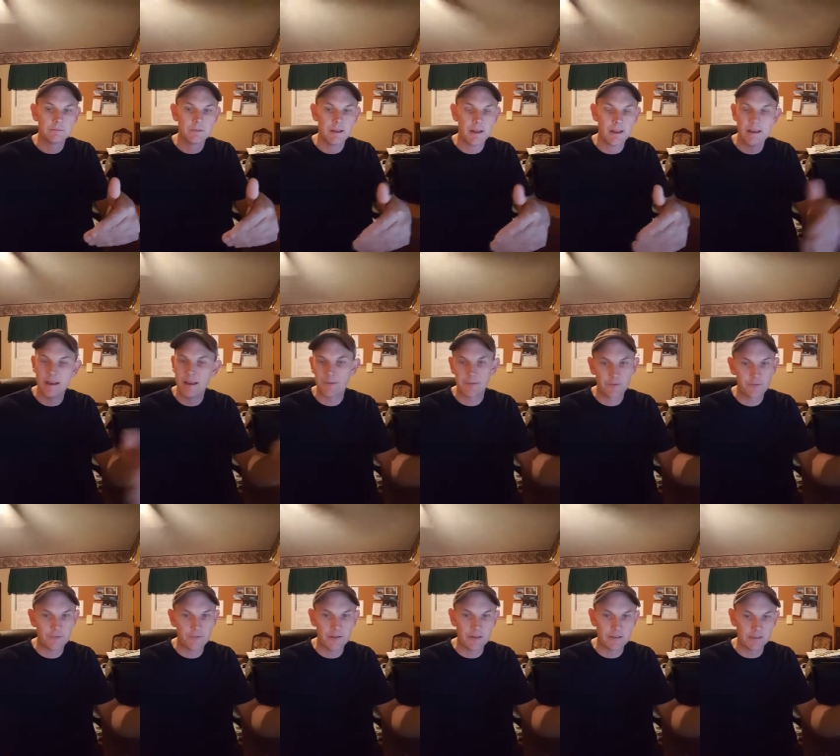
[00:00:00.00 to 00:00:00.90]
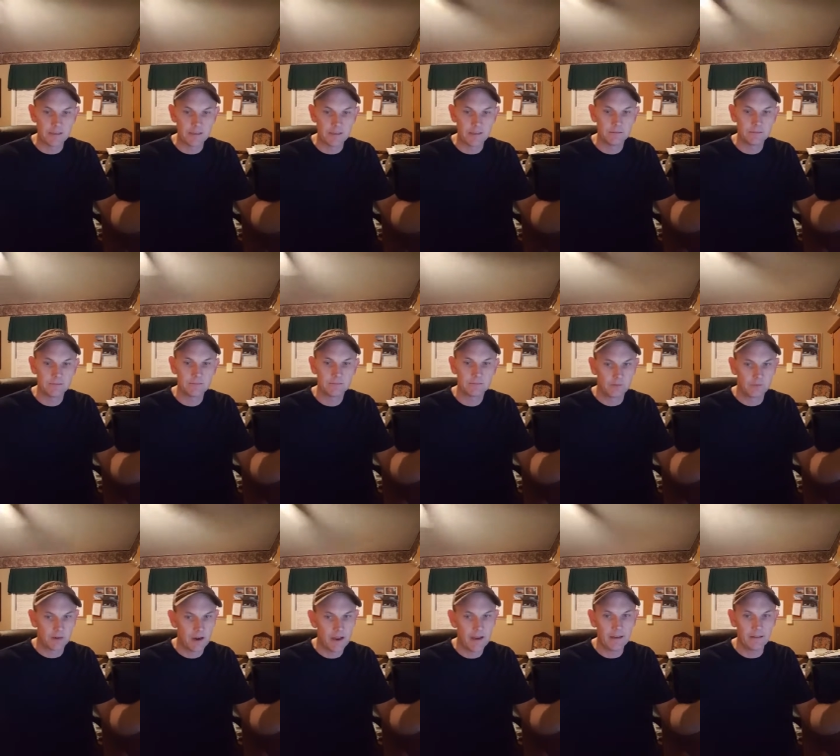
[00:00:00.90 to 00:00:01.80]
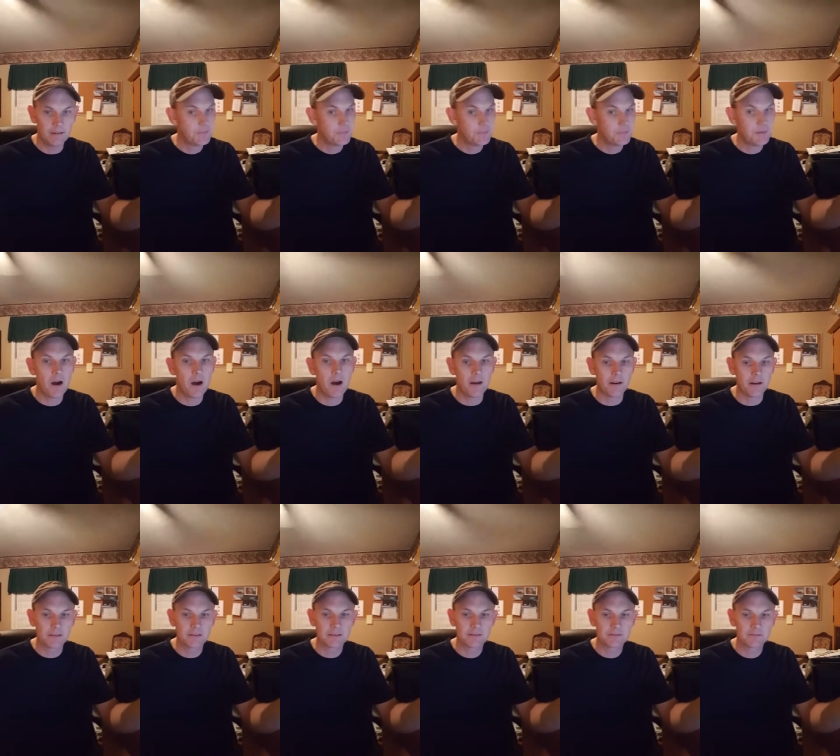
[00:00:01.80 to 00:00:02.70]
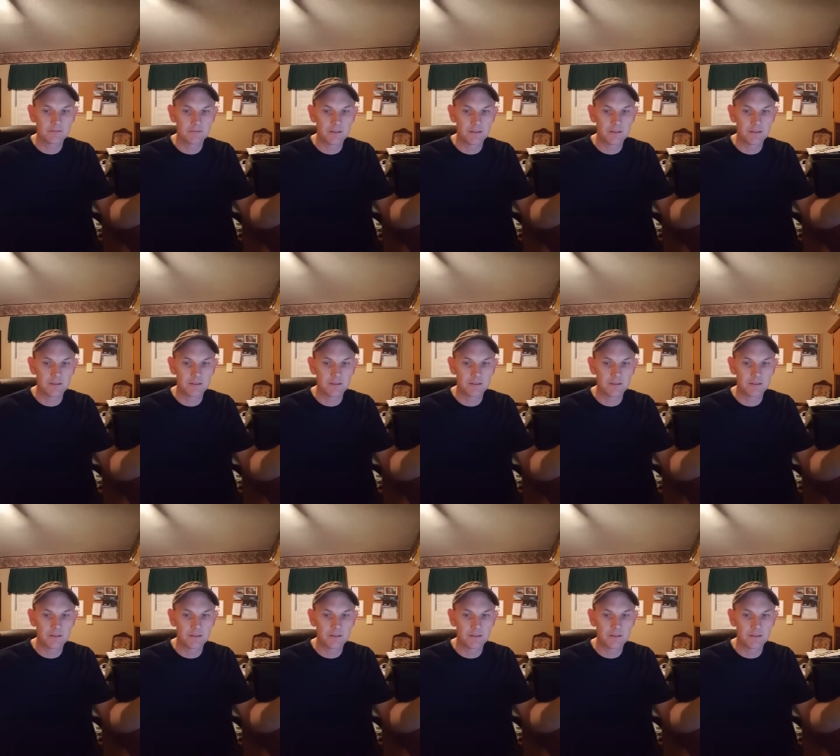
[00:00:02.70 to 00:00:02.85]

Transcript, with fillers: and never finished it? Right? Let's be honest.